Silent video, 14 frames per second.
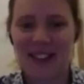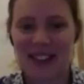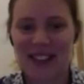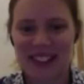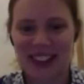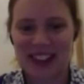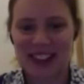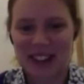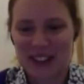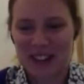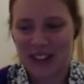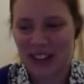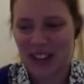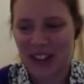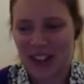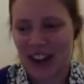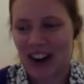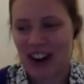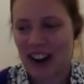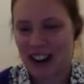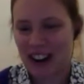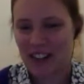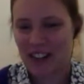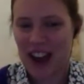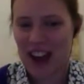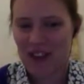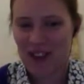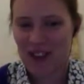will do for sure if I
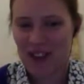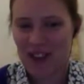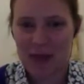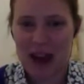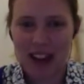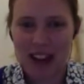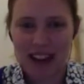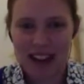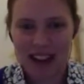have to go back